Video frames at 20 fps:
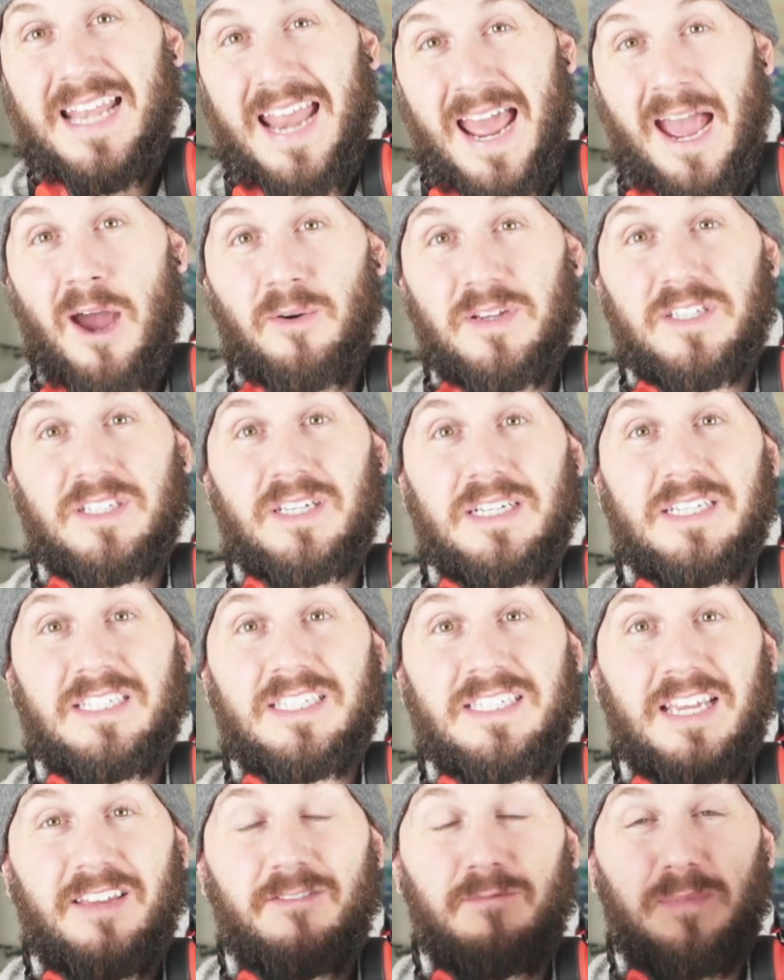now is gonna
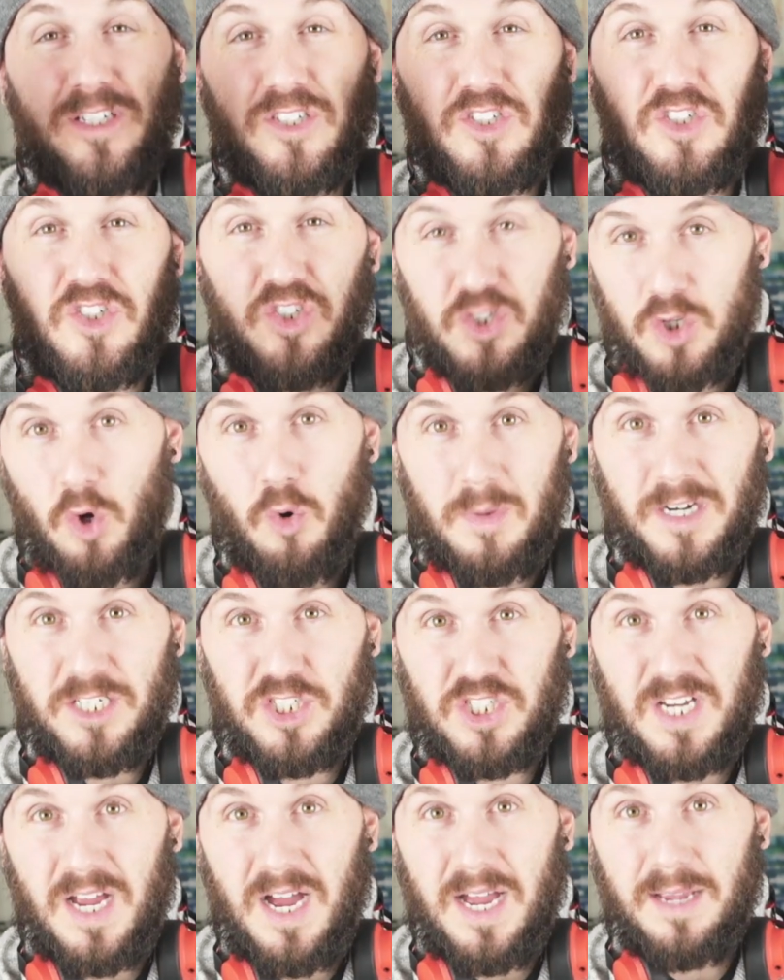save me so
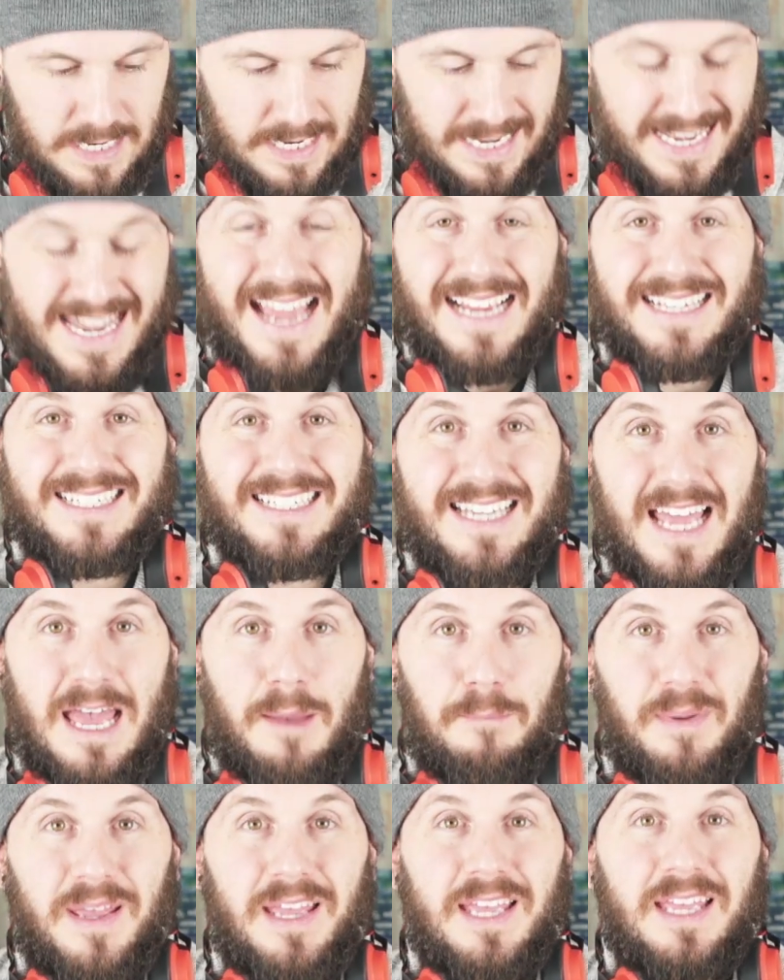much time. Next
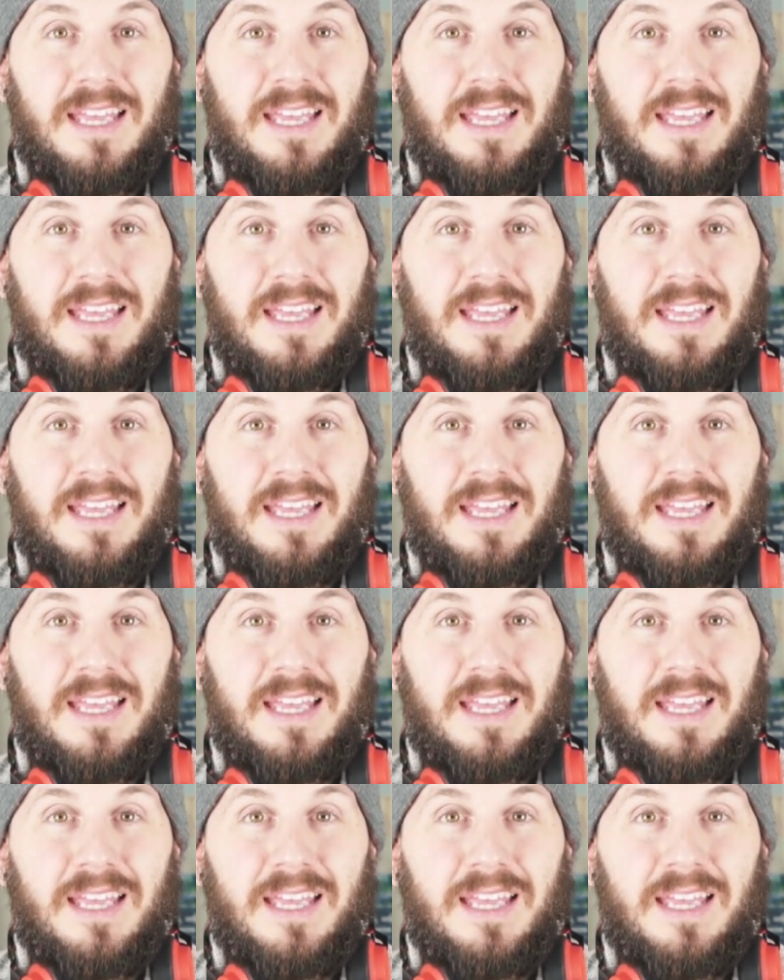step,